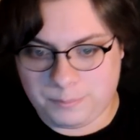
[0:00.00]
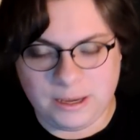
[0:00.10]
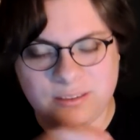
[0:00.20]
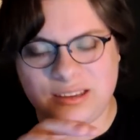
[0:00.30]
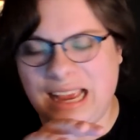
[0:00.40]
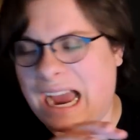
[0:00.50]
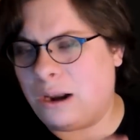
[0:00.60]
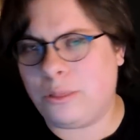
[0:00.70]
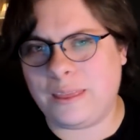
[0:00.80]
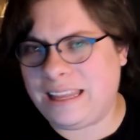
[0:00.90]
basically, I
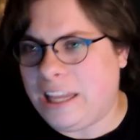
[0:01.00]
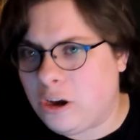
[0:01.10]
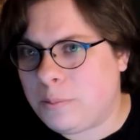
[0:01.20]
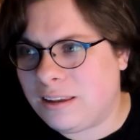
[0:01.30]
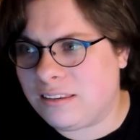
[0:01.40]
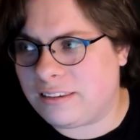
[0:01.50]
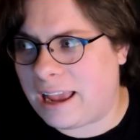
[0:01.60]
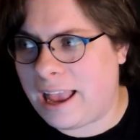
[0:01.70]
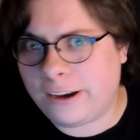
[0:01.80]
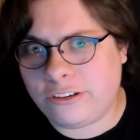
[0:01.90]
don't think humans
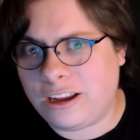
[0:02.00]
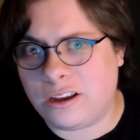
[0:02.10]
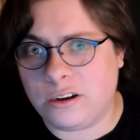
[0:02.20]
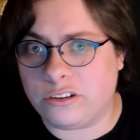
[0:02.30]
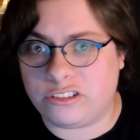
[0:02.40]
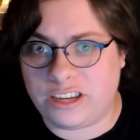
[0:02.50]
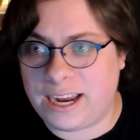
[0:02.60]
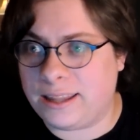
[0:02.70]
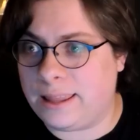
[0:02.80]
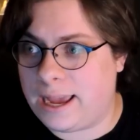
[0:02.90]
actually
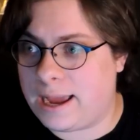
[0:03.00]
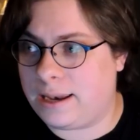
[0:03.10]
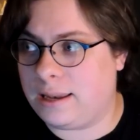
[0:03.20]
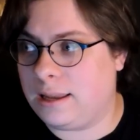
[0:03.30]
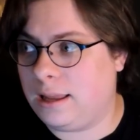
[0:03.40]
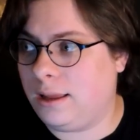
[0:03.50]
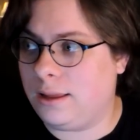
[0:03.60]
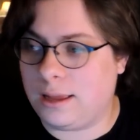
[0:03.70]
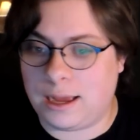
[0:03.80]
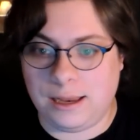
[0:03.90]
understand that.
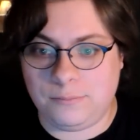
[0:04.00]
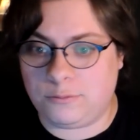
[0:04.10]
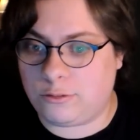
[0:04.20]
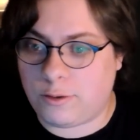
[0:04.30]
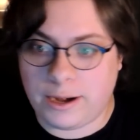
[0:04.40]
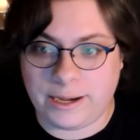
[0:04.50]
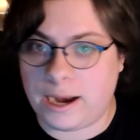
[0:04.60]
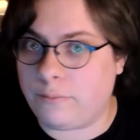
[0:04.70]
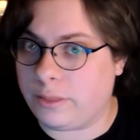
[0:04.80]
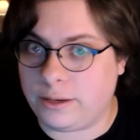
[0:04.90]
I credit
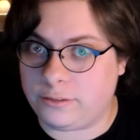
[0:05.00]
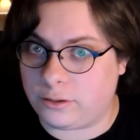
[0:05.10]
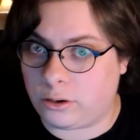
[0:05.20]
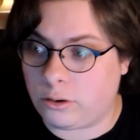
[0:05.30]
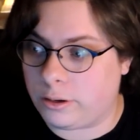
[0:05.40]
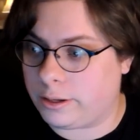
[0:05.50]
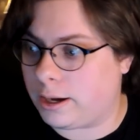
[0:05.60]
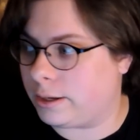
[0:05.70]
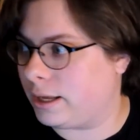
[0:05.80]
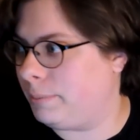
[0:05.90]
everything to the
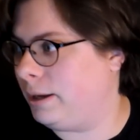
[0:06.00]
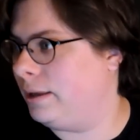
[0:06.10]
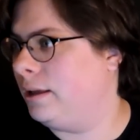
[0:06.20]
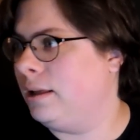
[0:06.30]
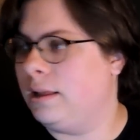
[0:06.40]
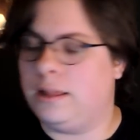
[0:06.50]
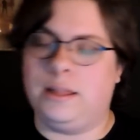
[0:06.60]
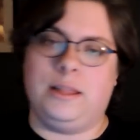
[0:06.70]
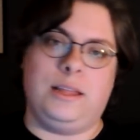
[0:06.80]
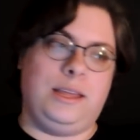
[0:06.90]
Huragok. I mean,
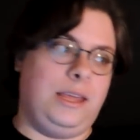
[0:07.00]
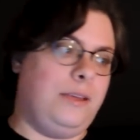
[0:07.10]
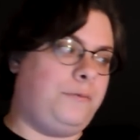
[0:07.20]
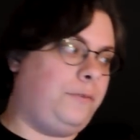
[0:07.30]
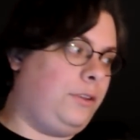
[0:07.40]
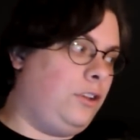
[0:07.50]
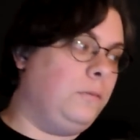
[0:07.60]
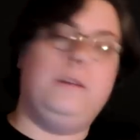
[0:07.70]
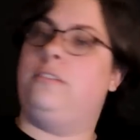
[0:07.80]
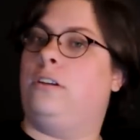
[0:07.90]
if
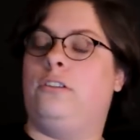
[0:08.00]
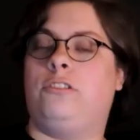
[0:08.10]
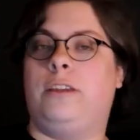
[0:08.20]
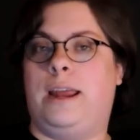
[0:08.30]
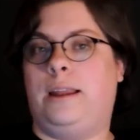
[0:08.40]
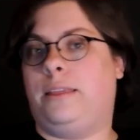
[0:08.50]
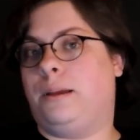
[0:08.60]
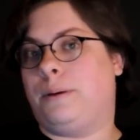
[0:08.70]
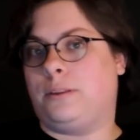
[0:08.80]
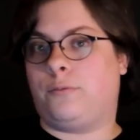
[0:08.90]
humans understood
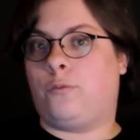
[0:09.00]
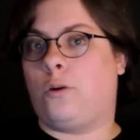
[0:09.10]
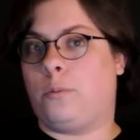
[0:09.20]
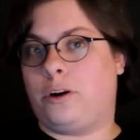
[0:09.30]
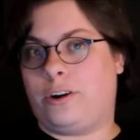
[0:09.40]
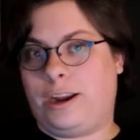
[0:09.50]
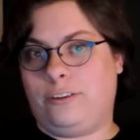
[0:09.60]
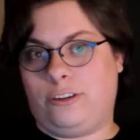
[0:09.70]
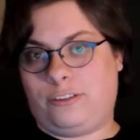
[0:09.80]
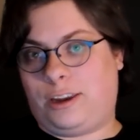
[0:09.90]
anything about the Forerunner
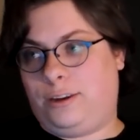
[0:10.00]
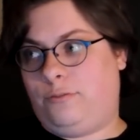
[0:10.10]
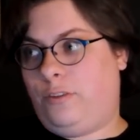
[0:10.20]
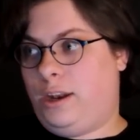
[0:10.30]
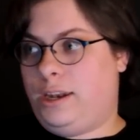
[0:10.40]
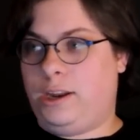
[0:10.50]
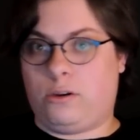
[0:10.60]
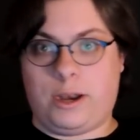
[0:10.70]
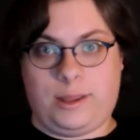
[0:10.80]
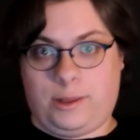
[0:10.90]
engines on Infinity
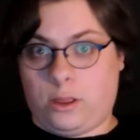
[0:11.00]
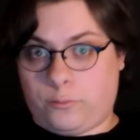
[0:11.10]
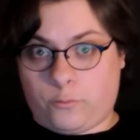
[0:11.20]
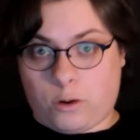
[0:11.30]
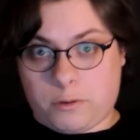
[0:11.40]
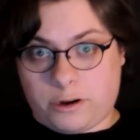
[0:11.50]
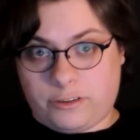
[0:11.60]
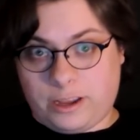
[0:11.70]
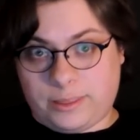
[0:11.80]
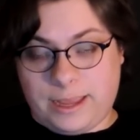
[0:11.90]
or any of the other Forerunner
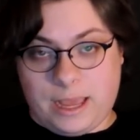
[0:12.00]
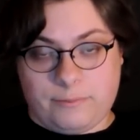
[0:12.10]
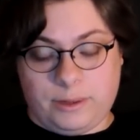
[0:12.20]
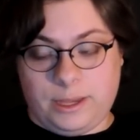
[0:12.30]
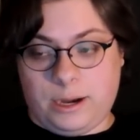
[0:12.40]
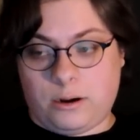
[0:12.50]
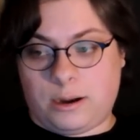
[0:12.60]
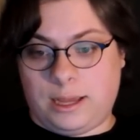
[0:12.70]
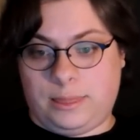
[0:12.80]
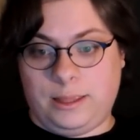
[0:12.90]
tech they have in
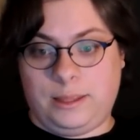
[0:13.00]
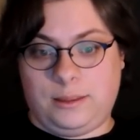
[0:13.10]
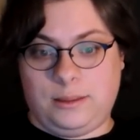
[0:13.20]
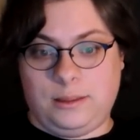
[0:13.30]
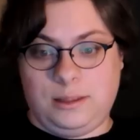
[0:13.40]
there, I think